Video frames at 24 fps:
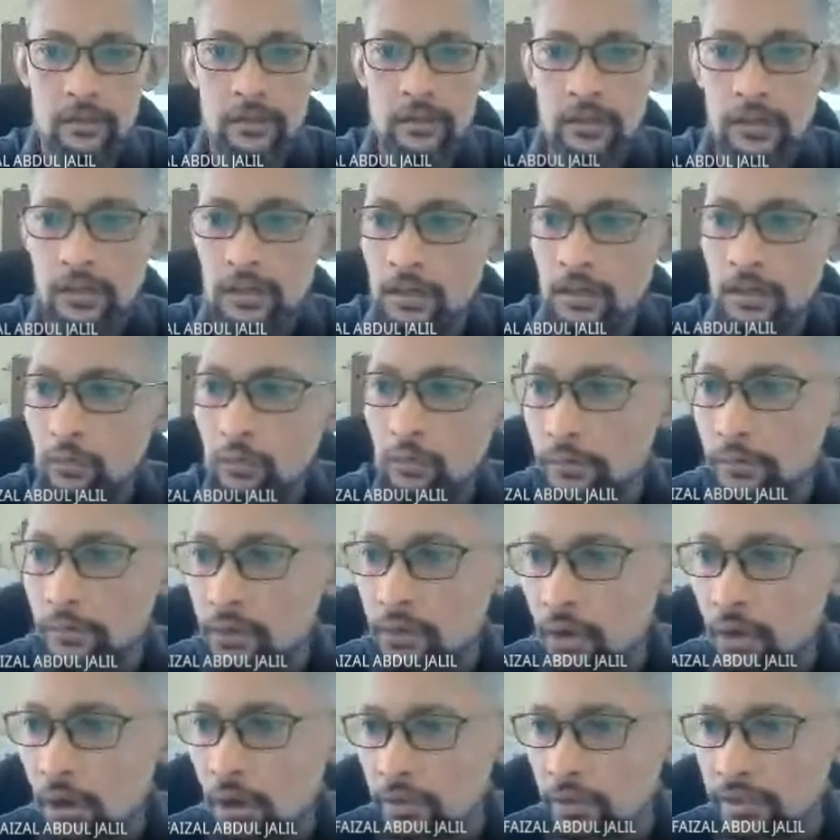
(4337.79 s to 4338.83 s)
what we
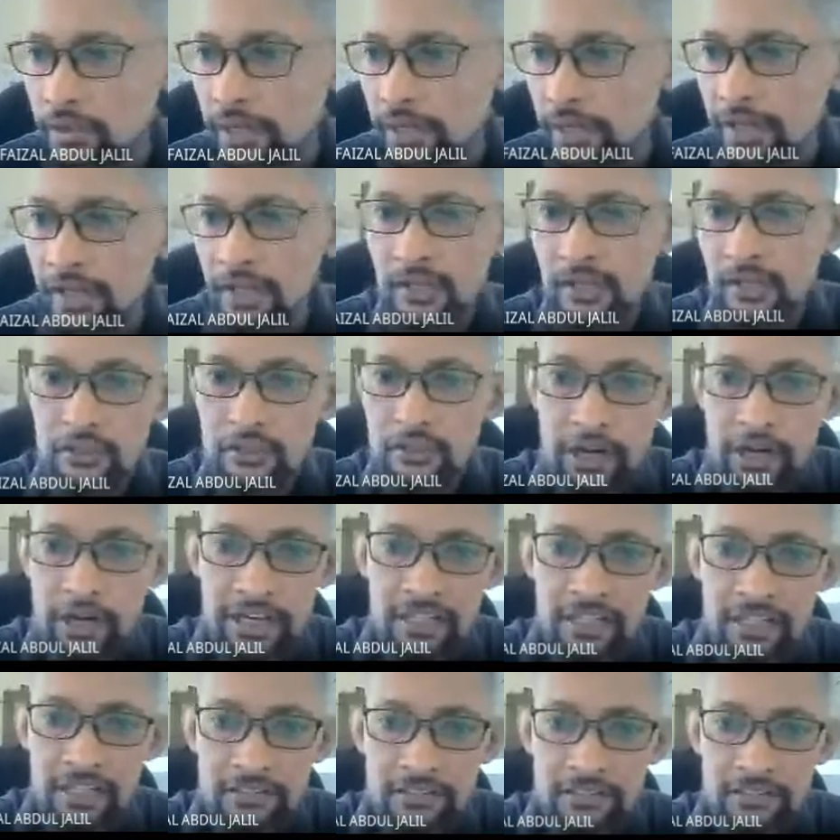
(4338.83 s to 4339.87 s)
call that a dragon's
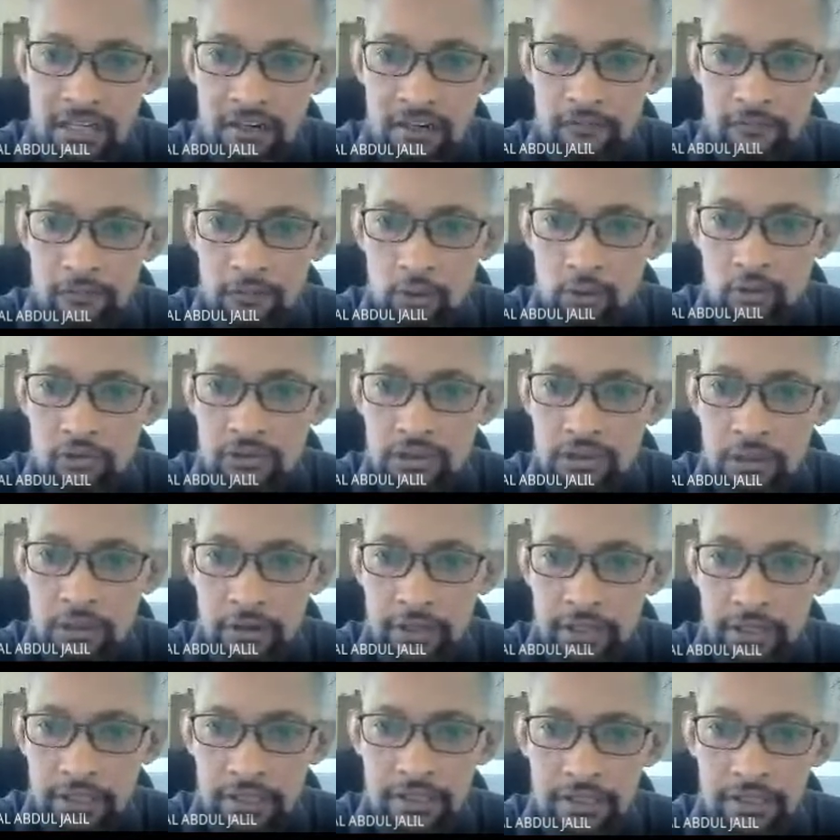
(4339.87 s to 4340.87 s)
kind of looks there, okay.